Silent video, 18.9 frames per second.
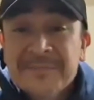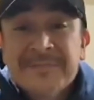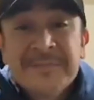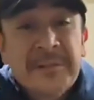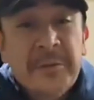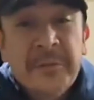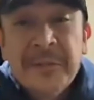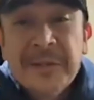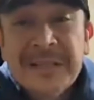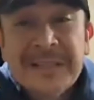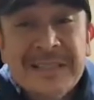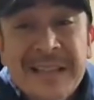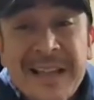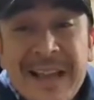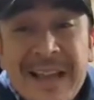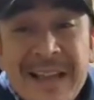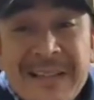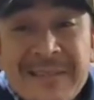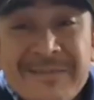Don't miss
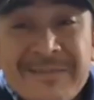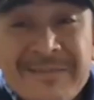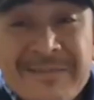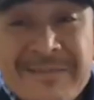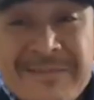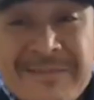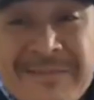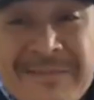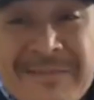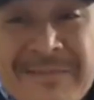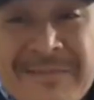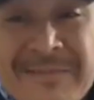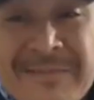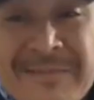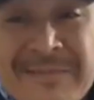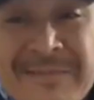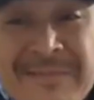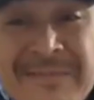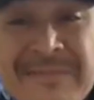that.
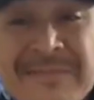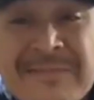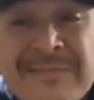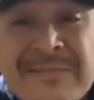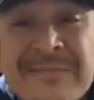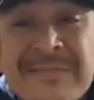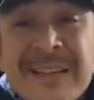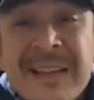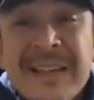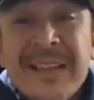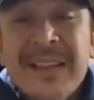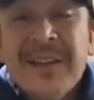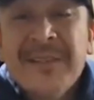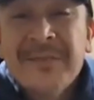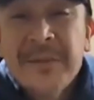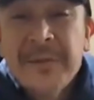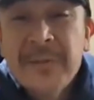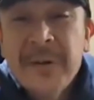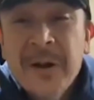I
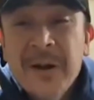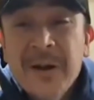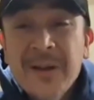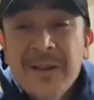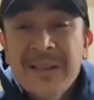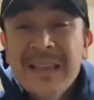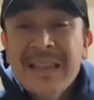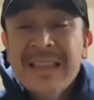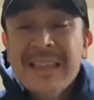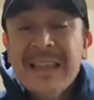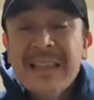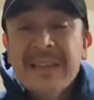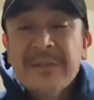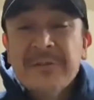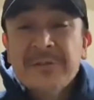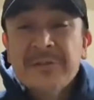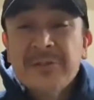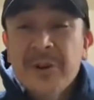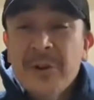love you all. Thank you
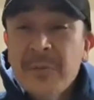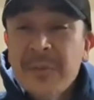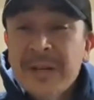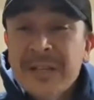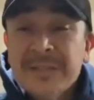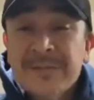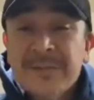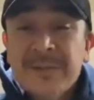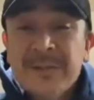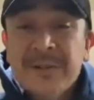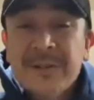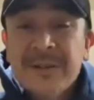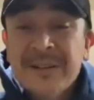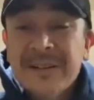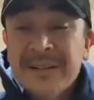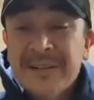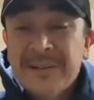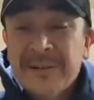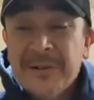so much for
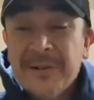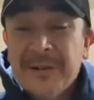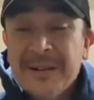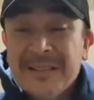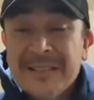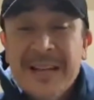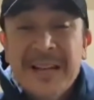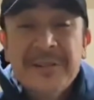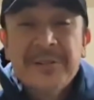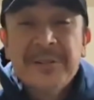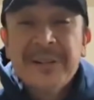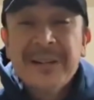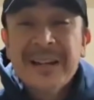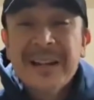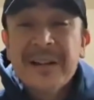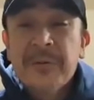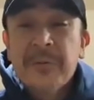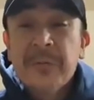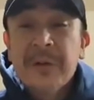your attention
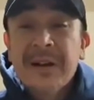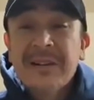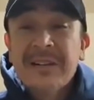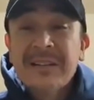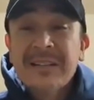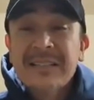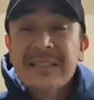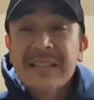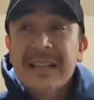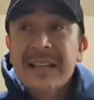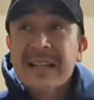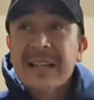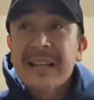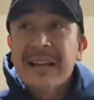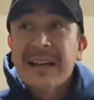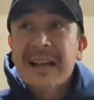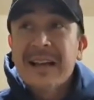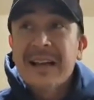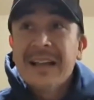and awareness and
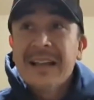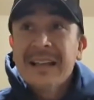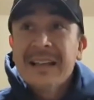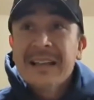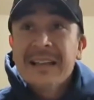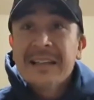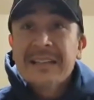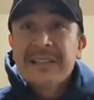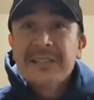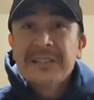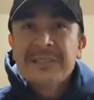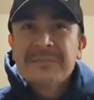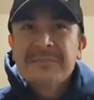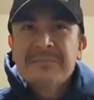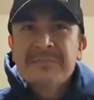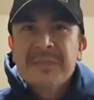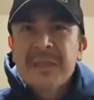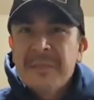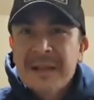just
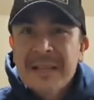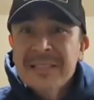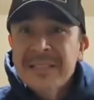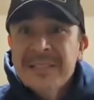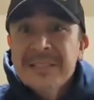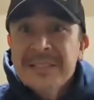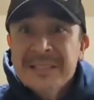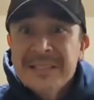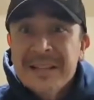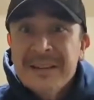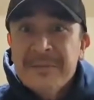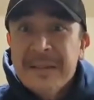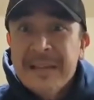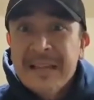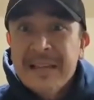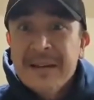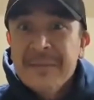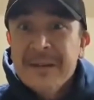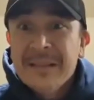the messages that we
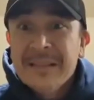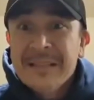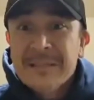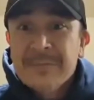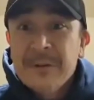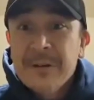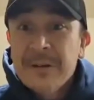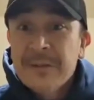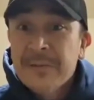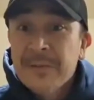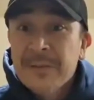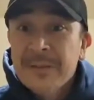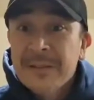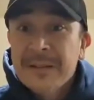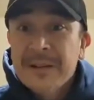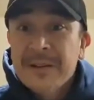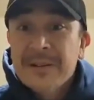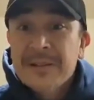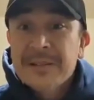get about these wonderful,
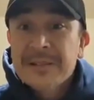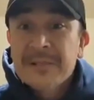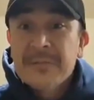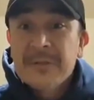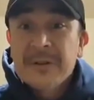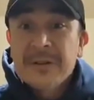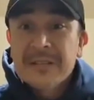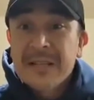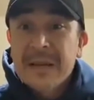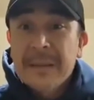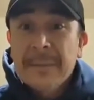encouraging words. I